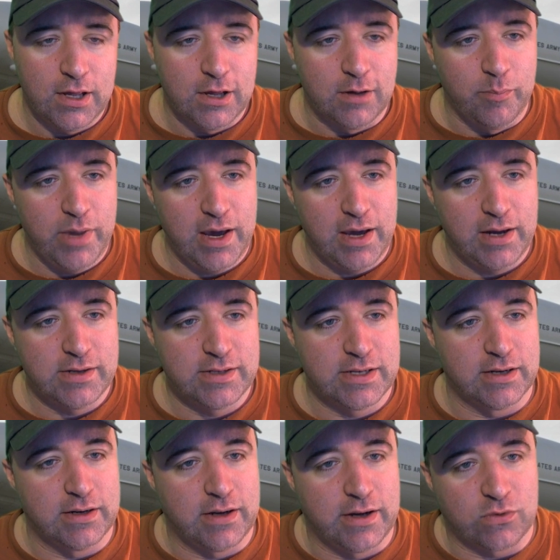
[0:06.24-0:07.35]
Man, is
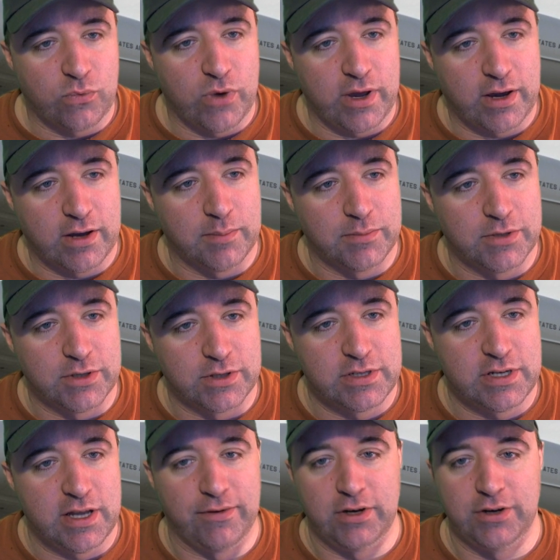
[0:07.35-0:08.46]
it nice waking up to
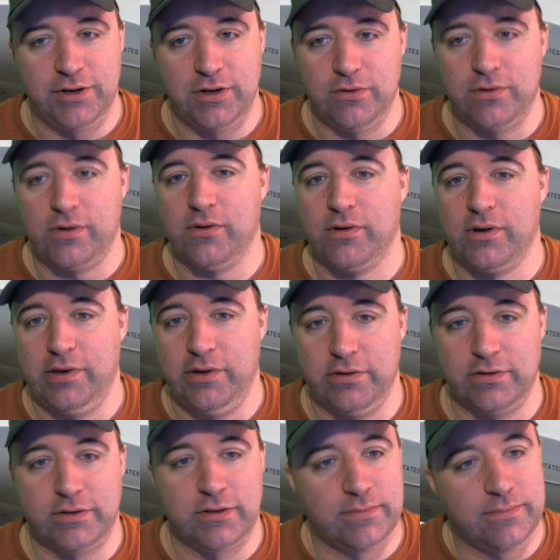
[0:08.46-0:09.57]
72
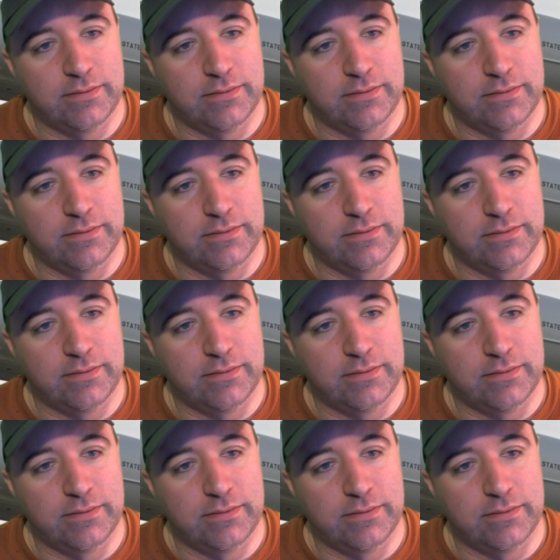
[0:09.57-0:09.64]
degrees.